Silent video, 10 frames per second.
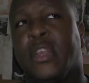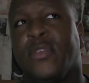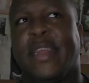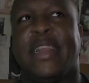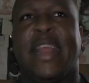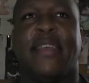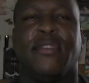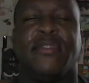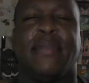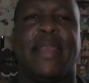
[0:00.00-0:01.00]

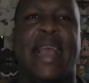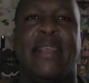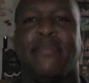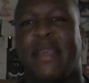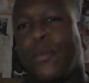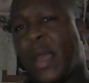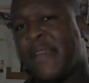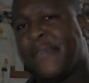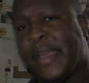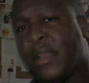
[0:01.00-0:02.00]
So sometimes my
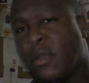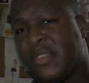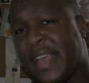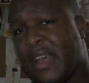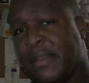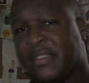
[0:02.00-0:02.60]
Wi-Fi goes out,